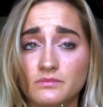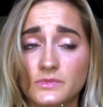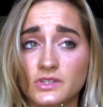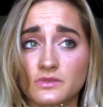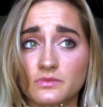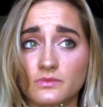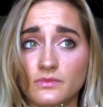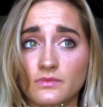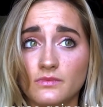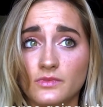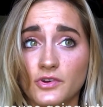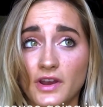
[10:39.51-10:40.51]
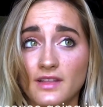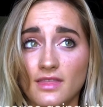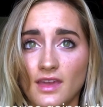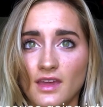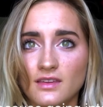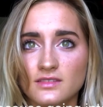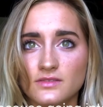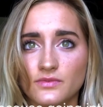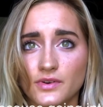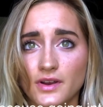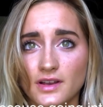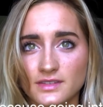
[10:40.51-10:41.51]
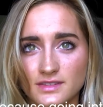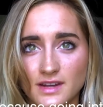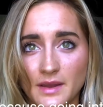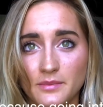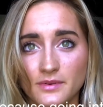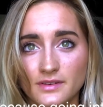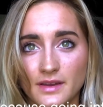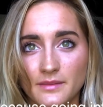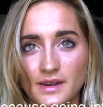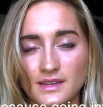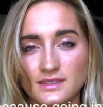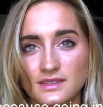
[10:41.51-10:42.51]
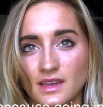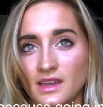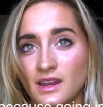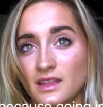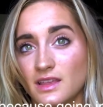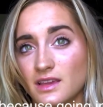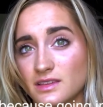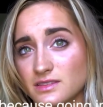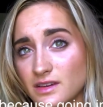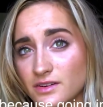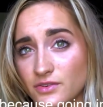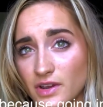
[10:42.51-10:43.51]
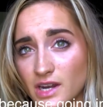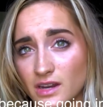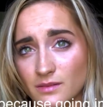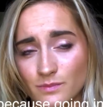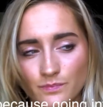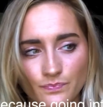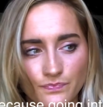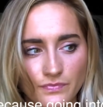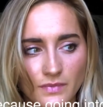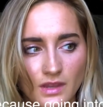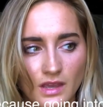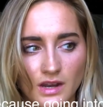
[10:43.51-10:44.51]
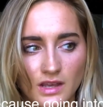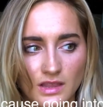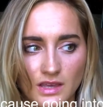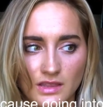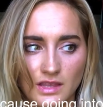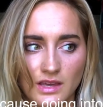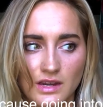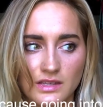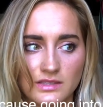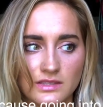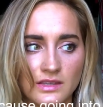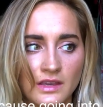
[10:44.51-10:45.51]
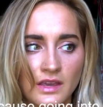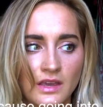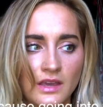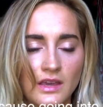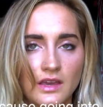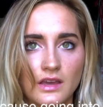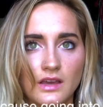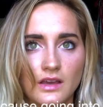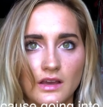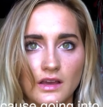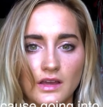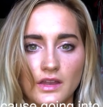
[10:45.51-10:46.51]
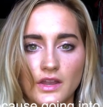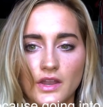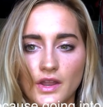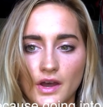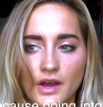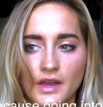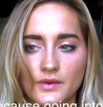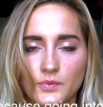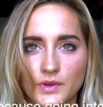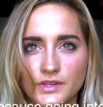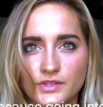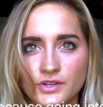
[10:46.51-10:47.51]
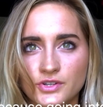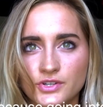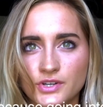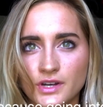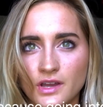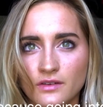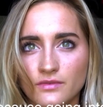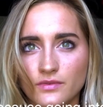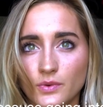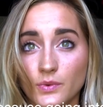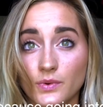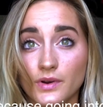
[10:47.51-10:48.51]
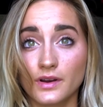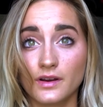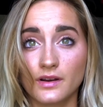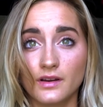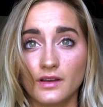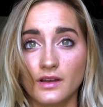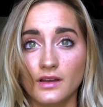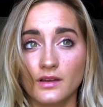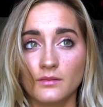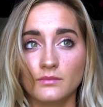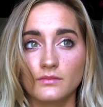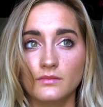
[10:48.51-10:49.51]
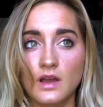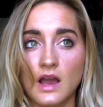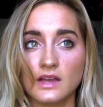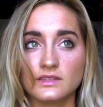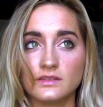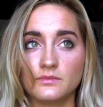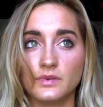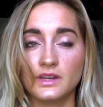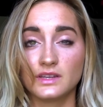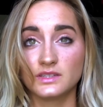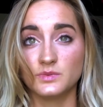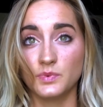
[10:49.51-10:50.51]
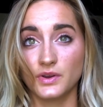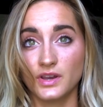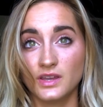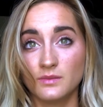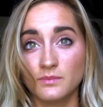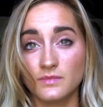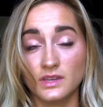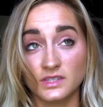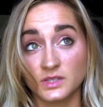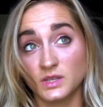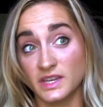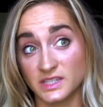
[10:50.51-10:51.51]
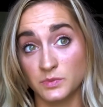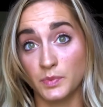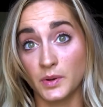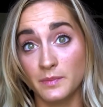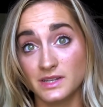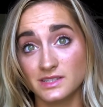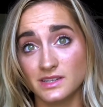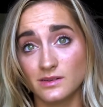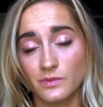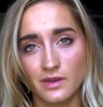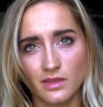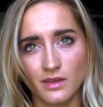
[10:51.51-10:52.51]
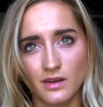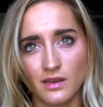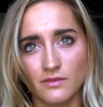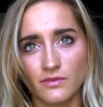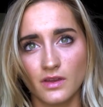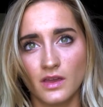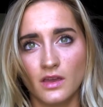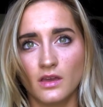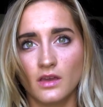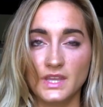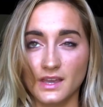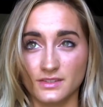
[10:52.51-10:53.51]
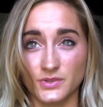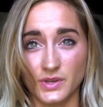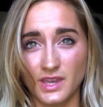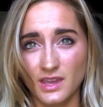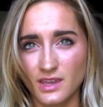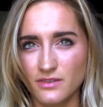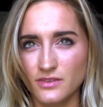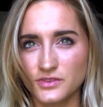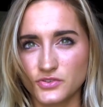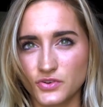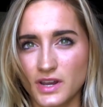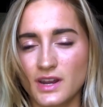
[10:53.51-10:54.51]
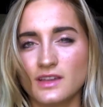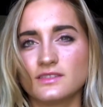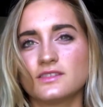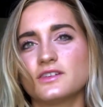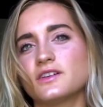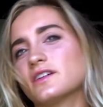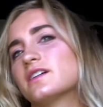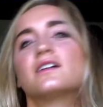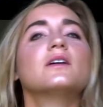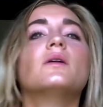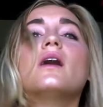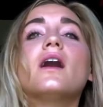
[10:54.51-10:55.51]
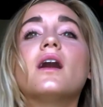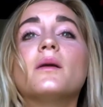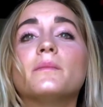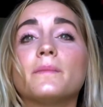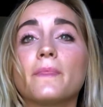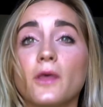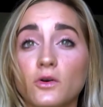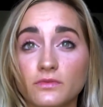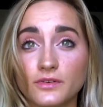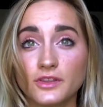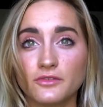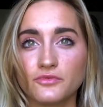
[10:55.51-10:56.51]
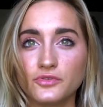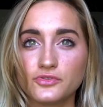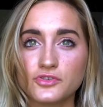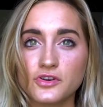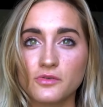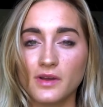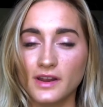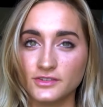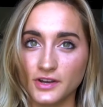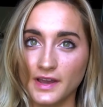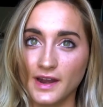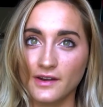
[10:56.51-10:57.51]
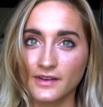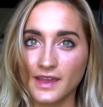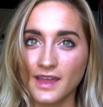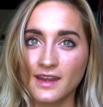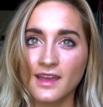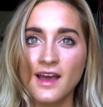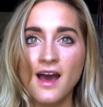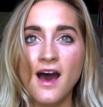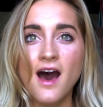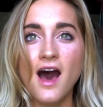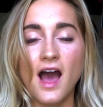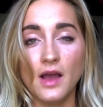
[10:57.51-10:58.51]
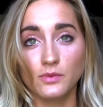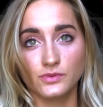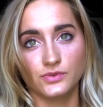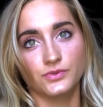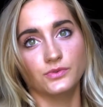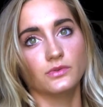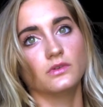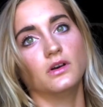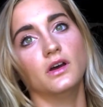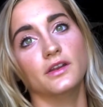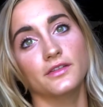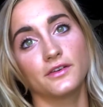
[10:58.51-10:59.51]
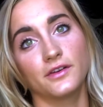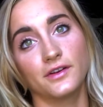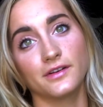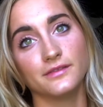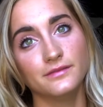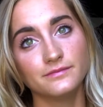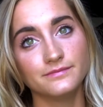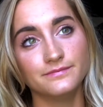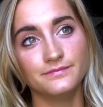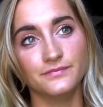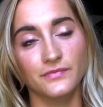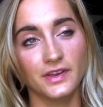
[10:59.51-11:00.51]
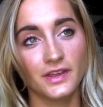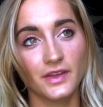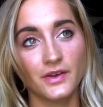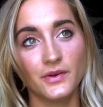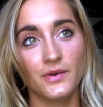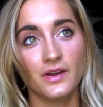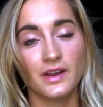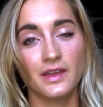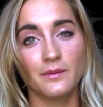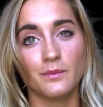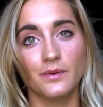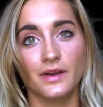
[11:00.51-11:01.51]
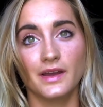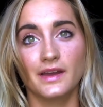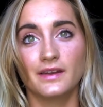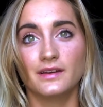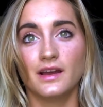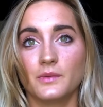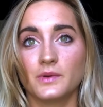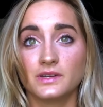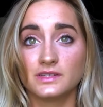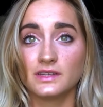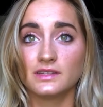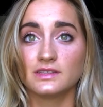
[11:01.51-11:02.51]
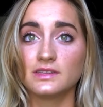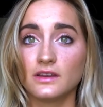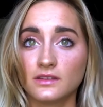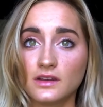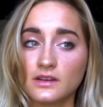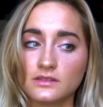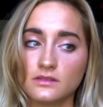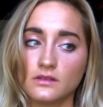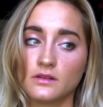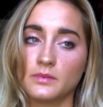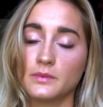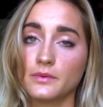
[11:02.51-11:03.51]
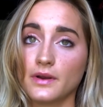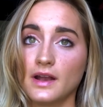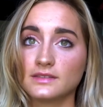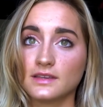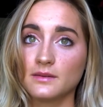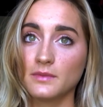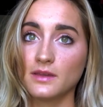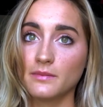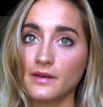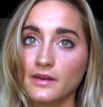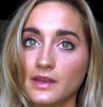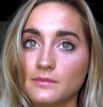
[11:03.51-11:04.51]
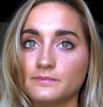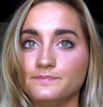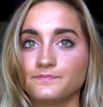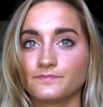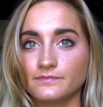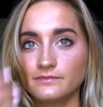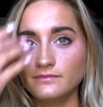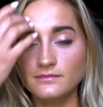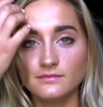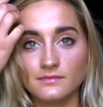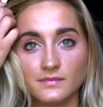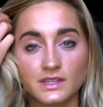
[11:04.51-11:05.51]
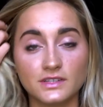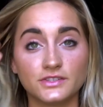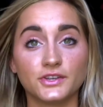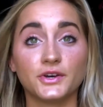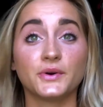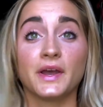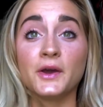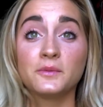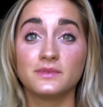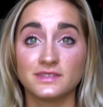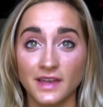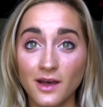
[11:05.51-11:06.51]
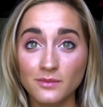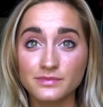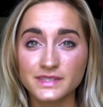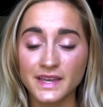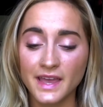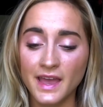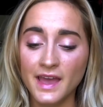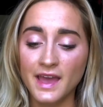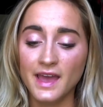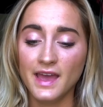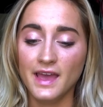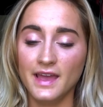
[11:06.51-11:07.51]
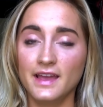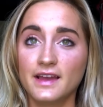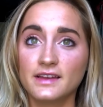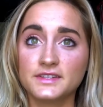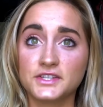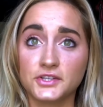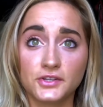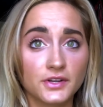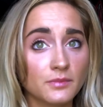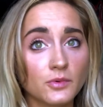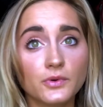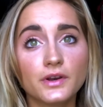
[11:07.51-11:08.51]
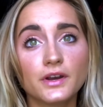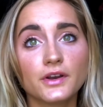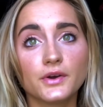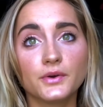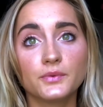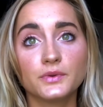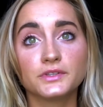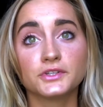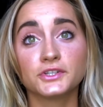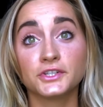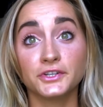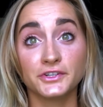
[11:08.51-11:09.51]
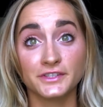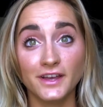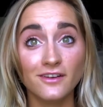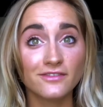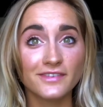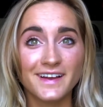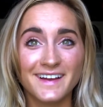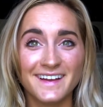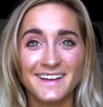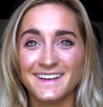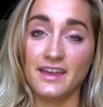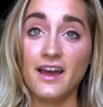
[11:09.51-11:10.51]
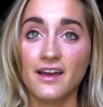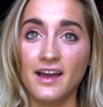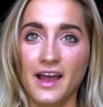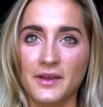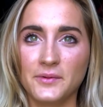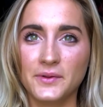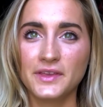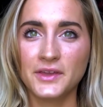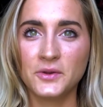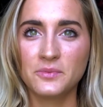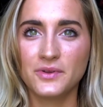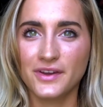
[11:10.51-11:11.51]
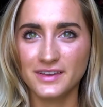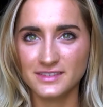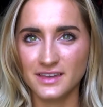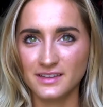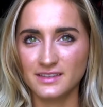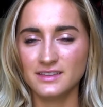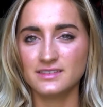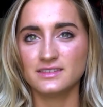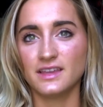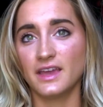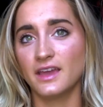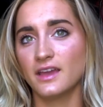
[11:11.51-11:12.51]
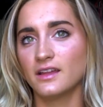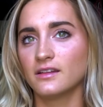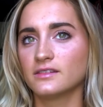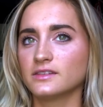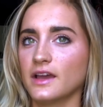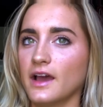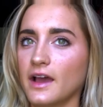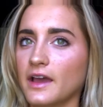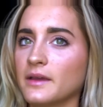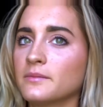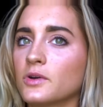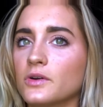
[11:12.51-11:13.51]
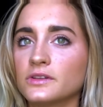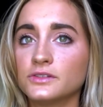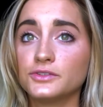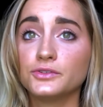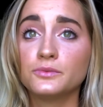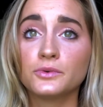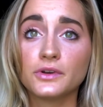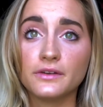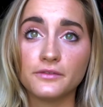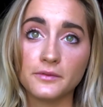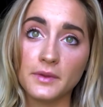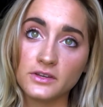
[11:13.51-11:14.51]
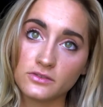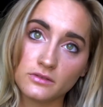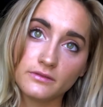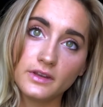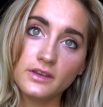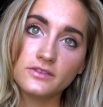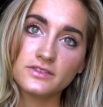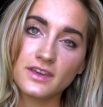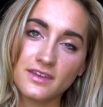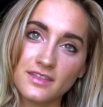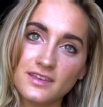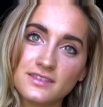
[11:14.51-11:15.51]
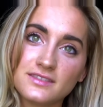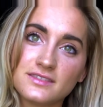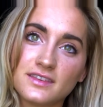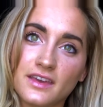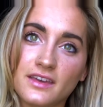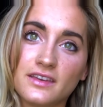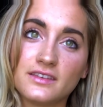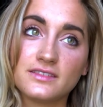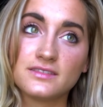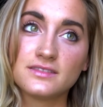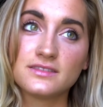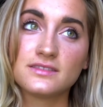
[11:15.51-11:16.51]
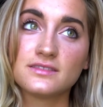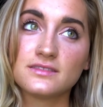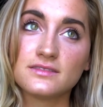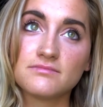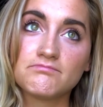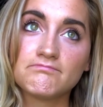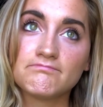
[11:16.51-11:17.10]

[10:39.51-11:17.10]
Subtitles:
just great things for us type 1 diabetics, and I think it's underrated. And I think that it's not researched enough or hasn't been experimented with enough. Yeah, so I can't give you a straight answer. Hopefully in the future when I try it out again, I will do another video on it, but wanted to get this out there because a lot of people were asking me about it. So I hope this helped, and to learn more, go and research it yourself. Yeah, I really hope you guys like this, and I'm going to do more informational videos like this because